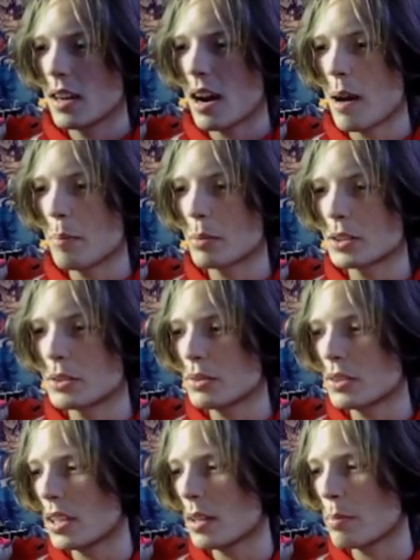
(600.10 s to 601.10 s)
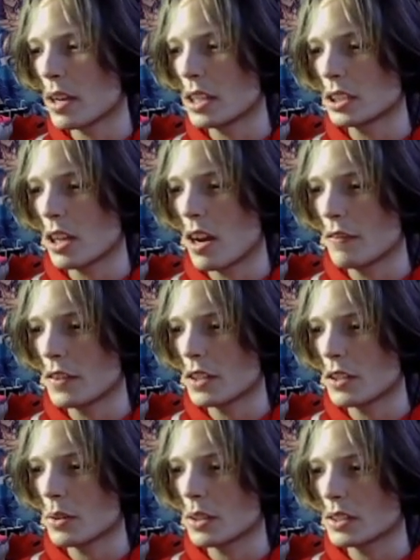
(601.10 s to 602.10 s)
opportunity to branch off into
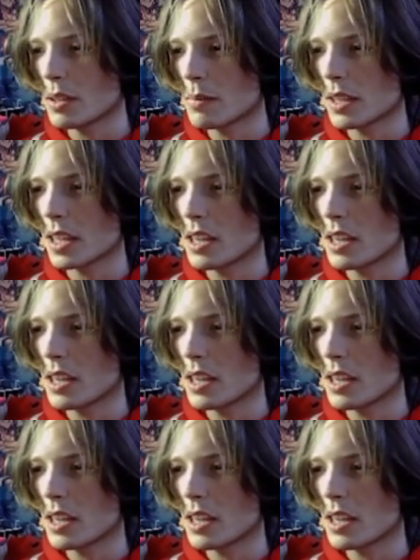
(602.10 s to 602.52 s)
doing something